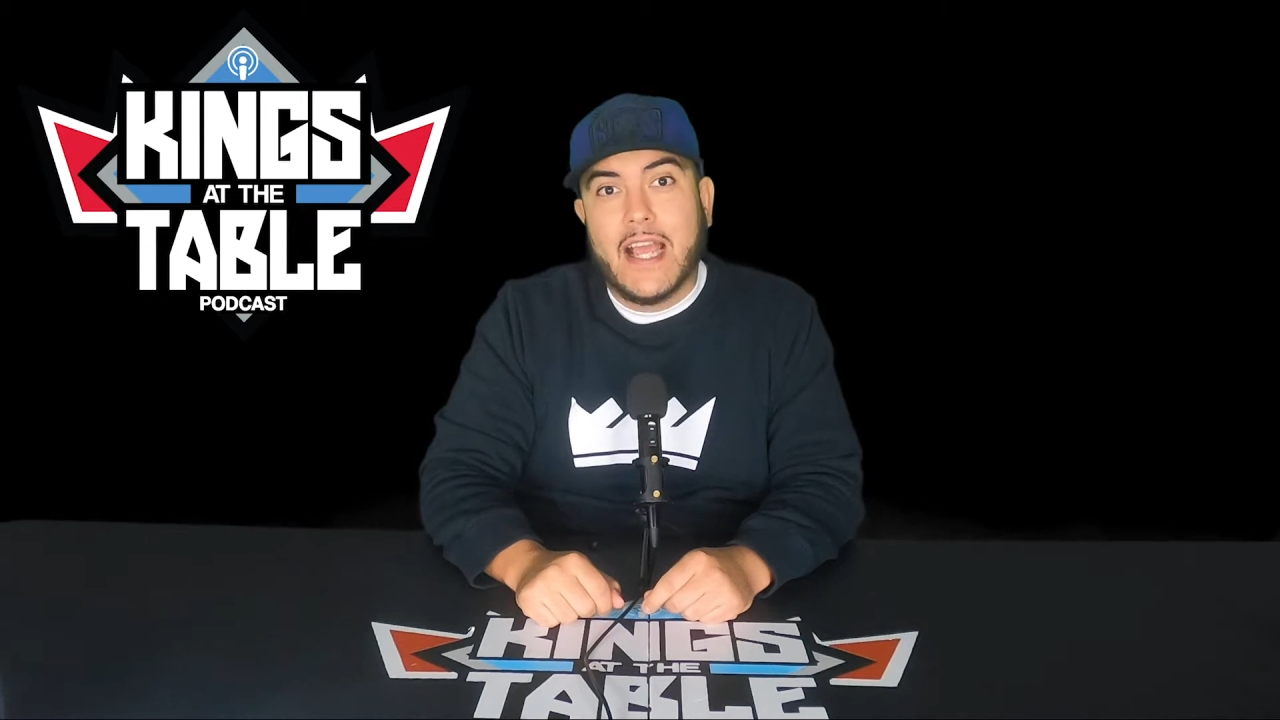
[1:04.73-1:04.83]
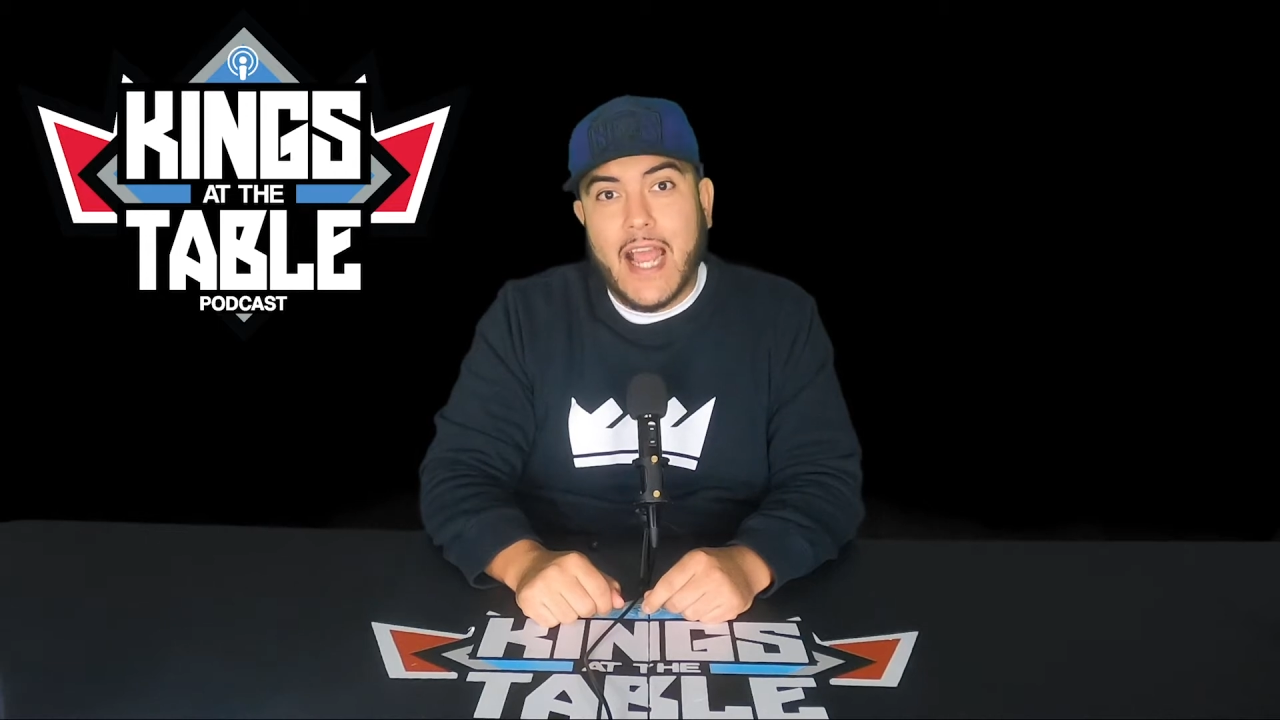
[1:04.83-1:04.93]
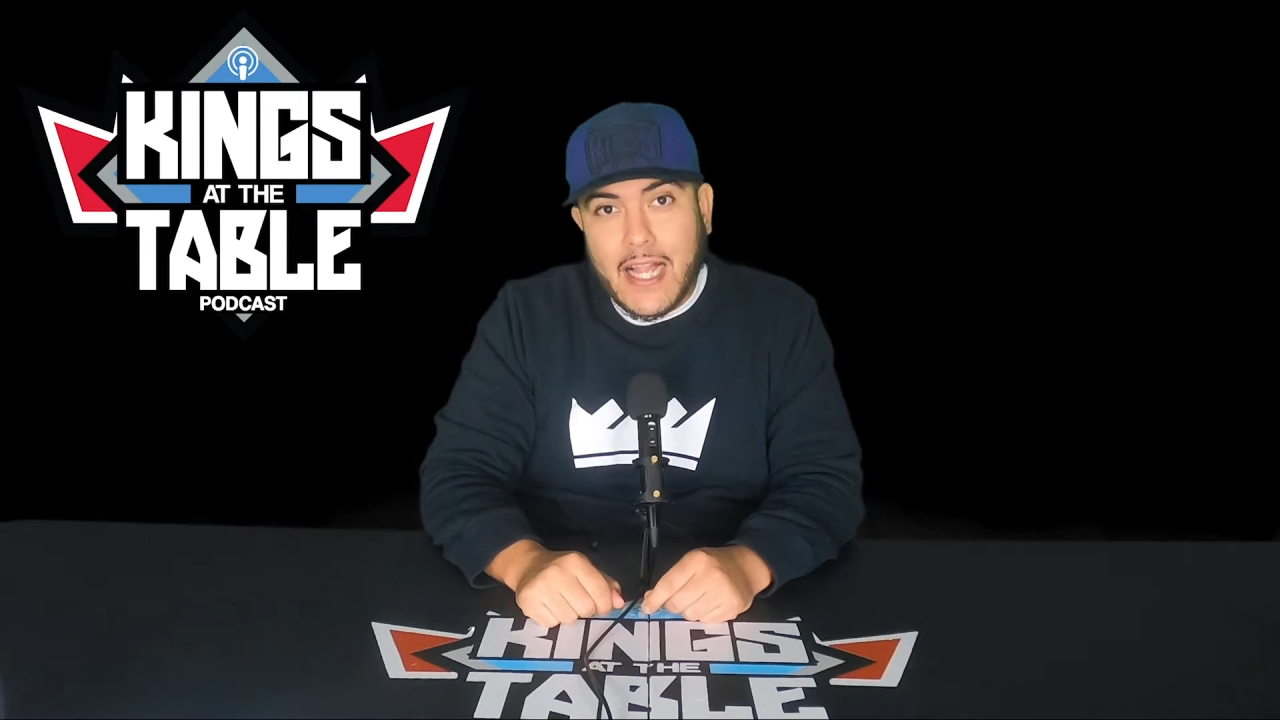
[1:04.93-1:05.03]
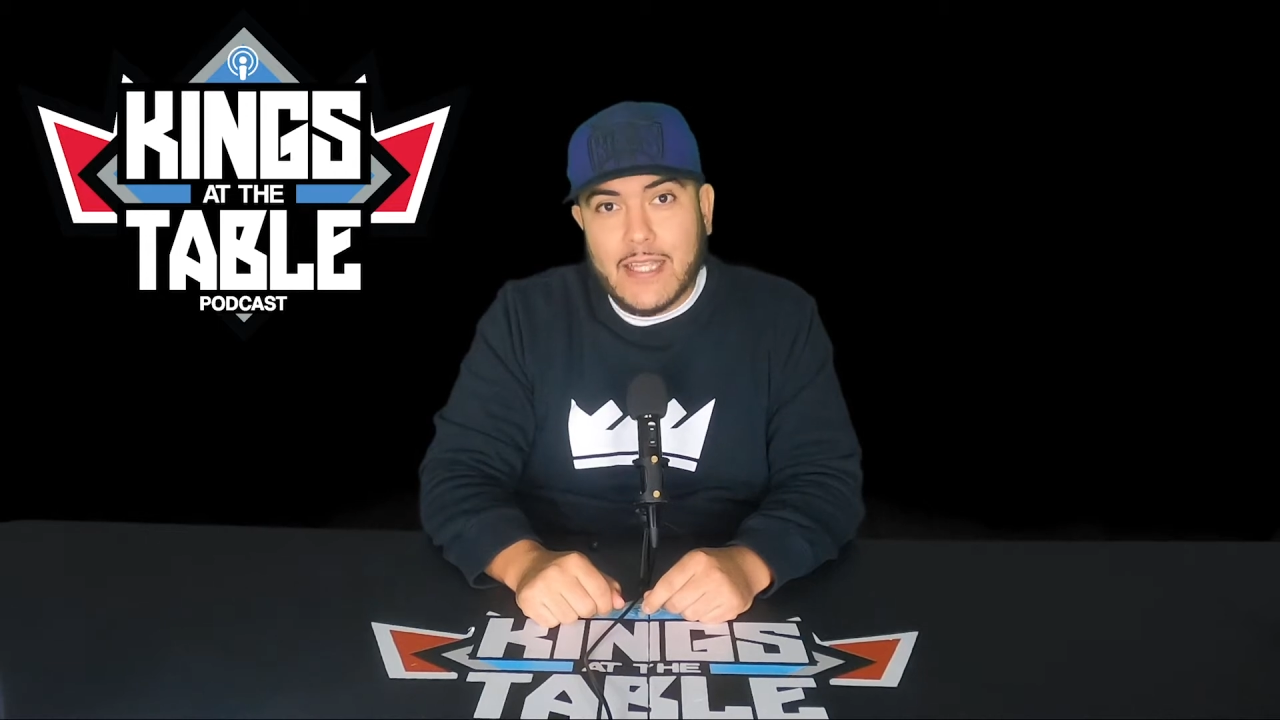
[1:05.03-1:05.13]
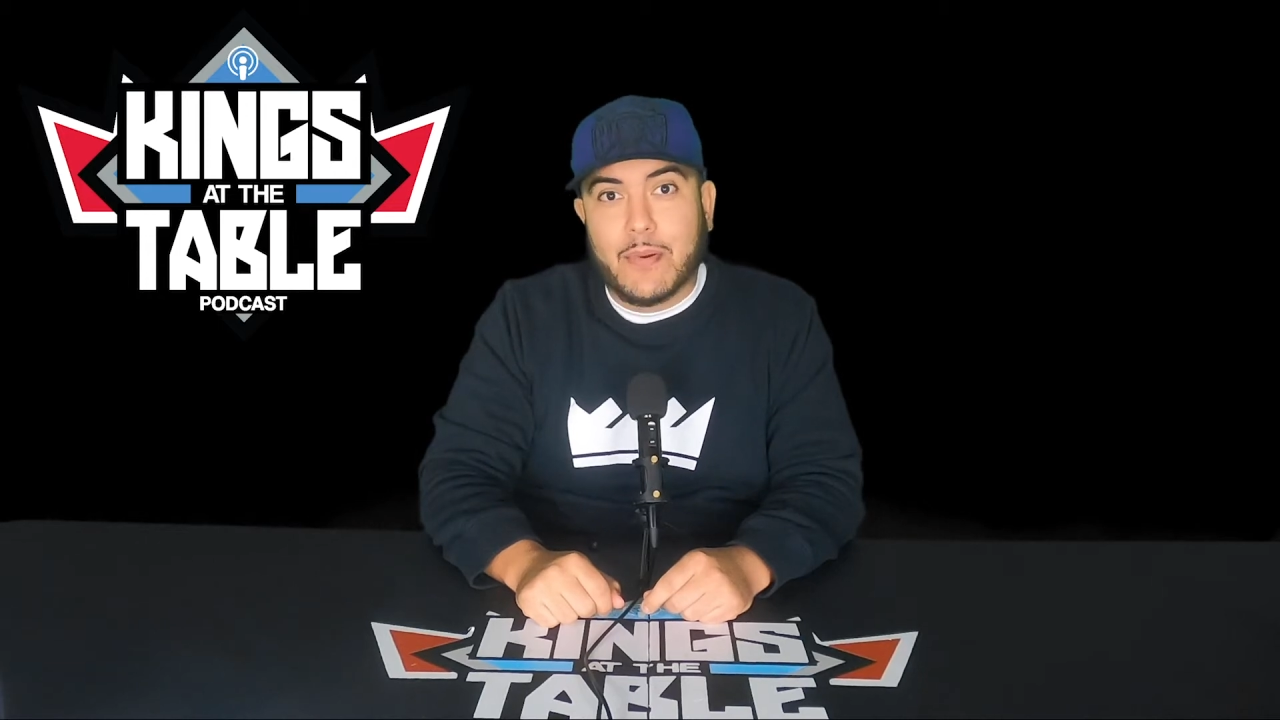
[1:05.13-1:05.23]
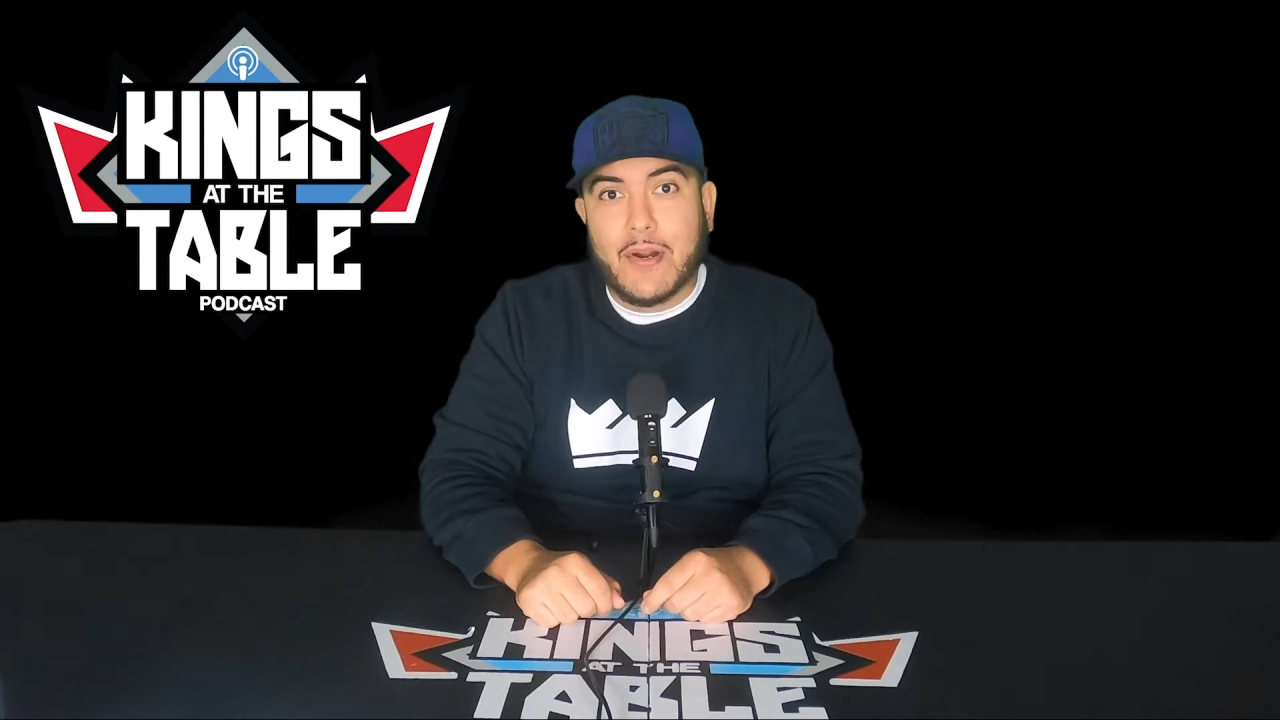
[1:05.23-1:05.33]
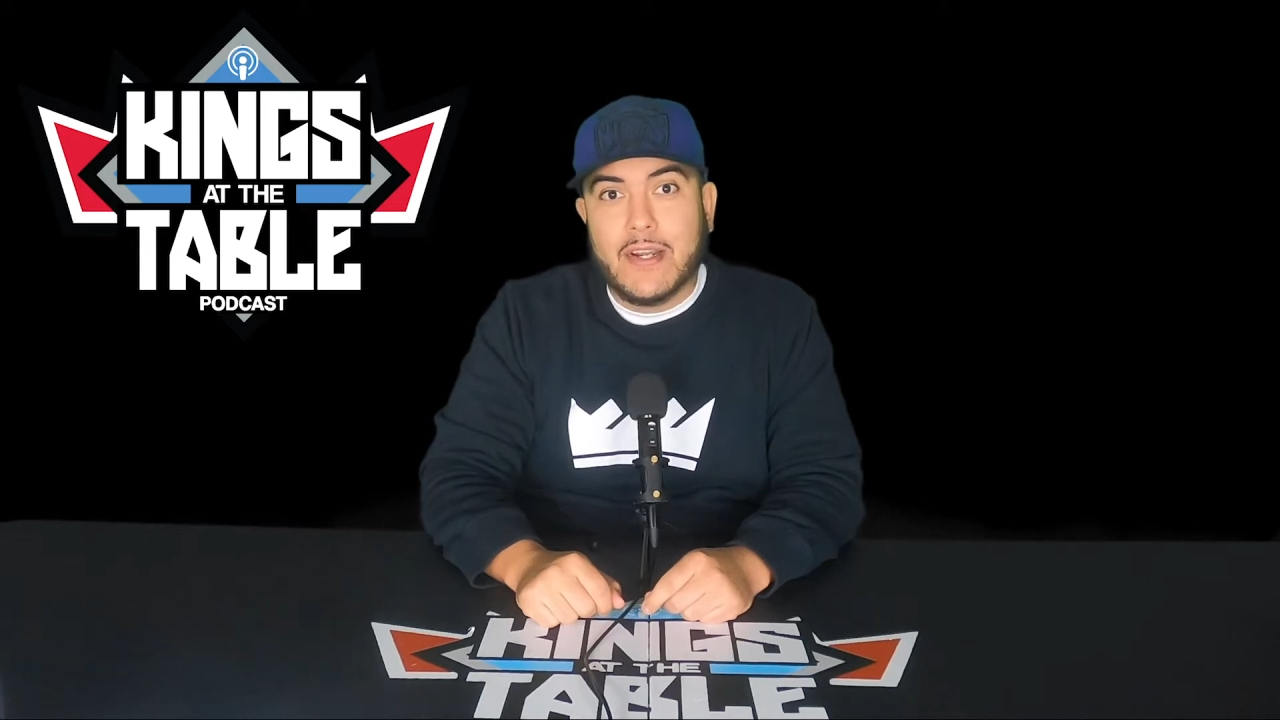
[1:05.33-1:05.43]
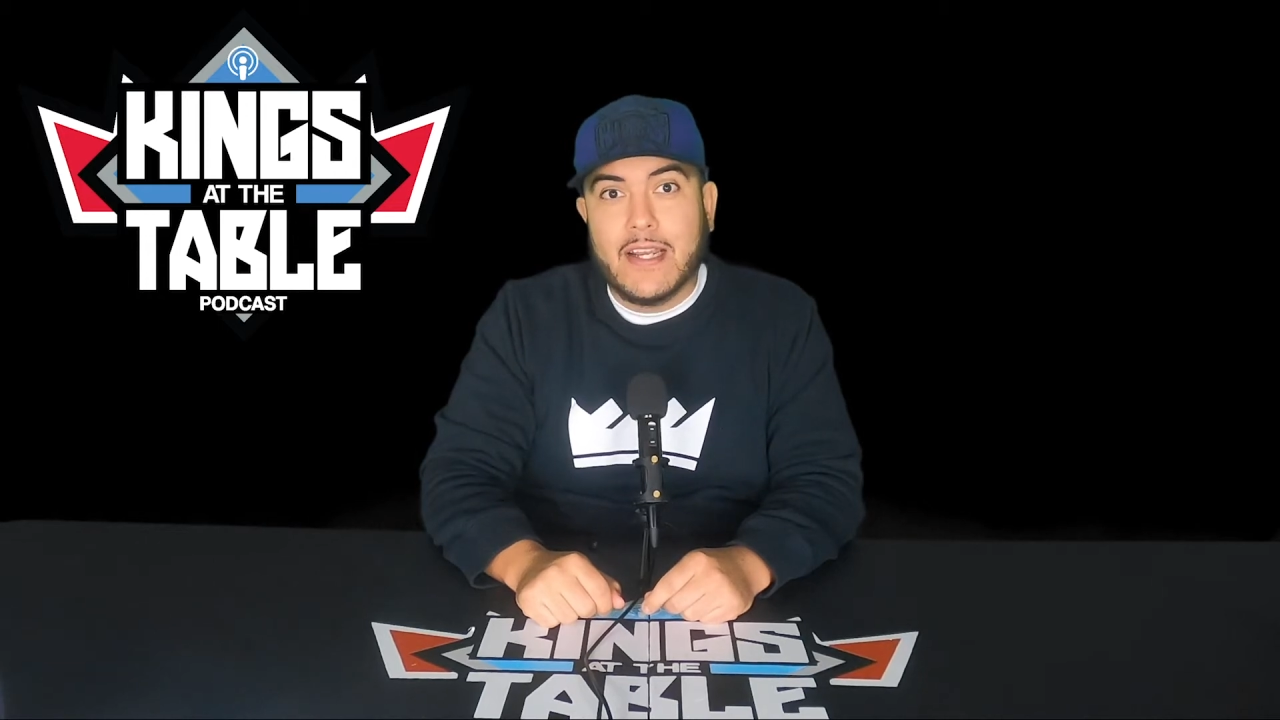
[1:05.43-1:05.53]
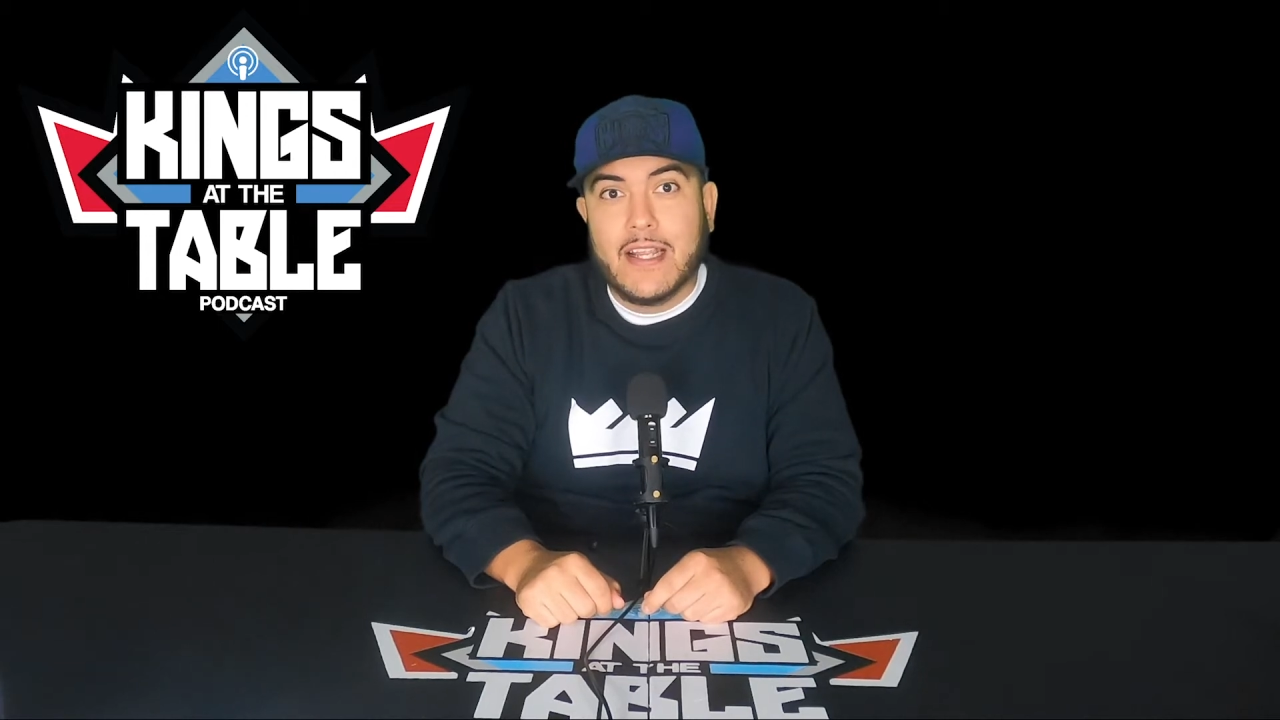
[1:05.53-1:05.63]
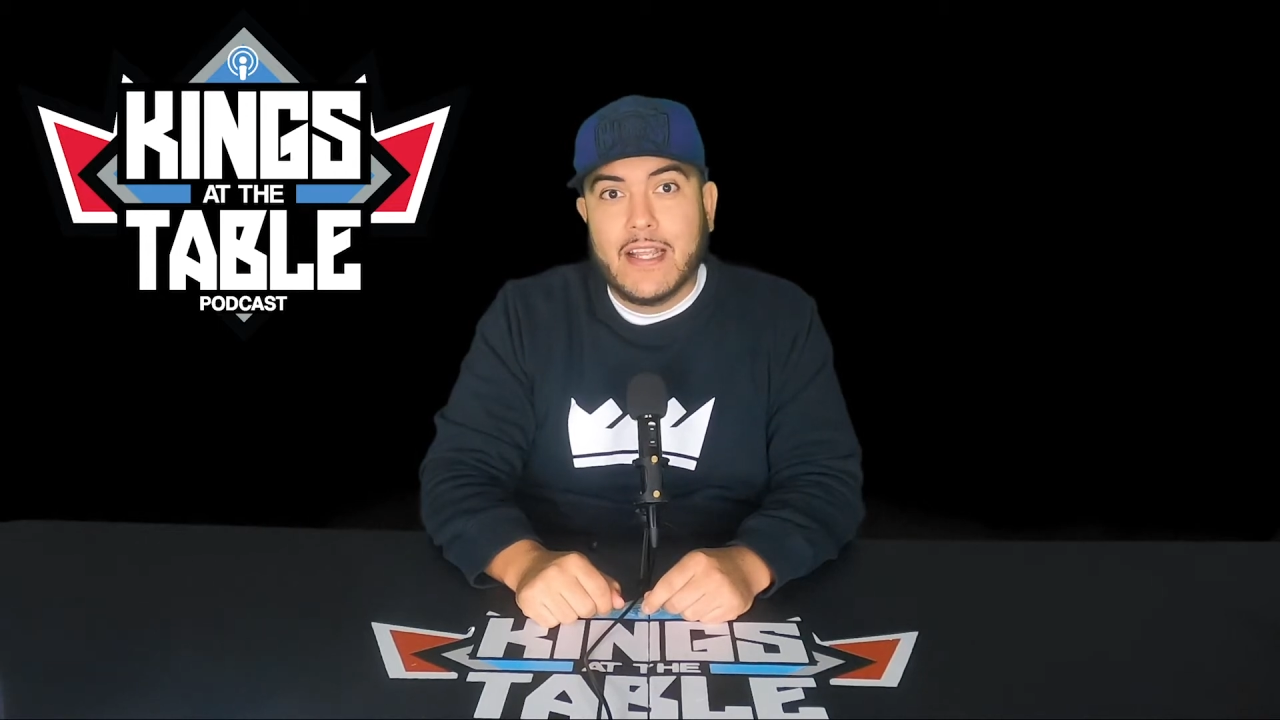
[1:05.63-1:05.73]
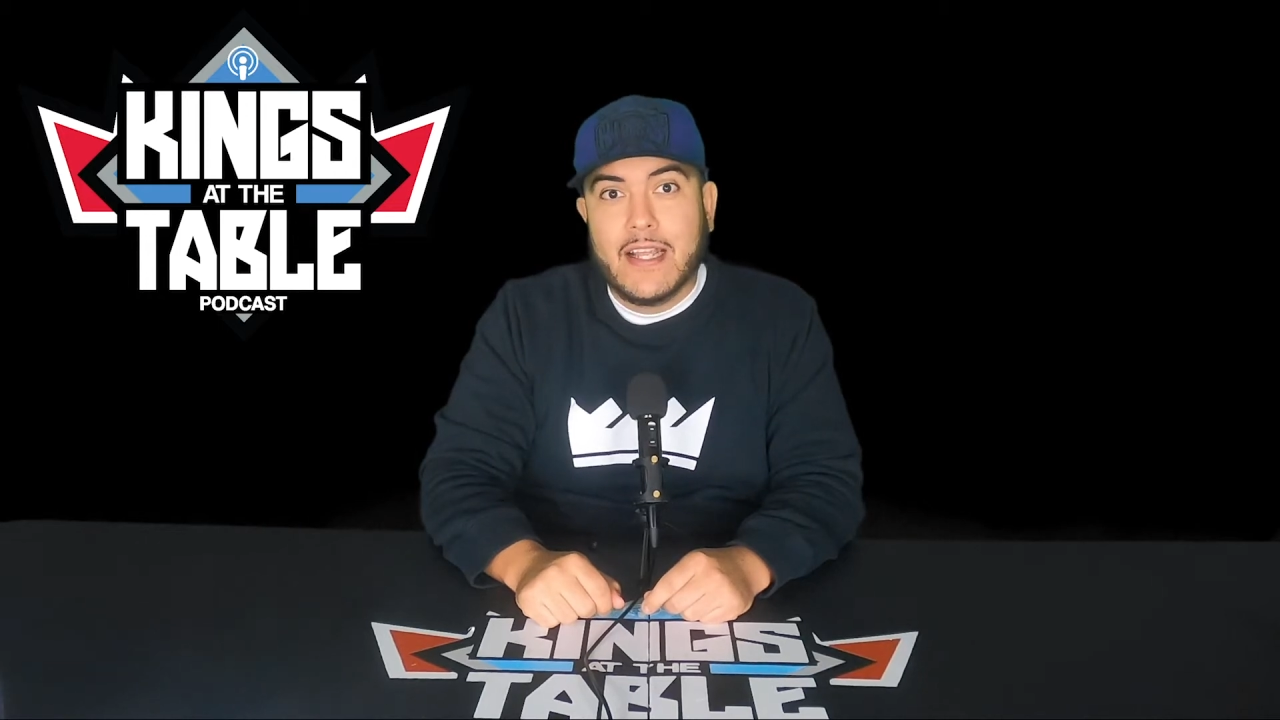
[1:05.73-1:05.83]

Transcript: Haliburton.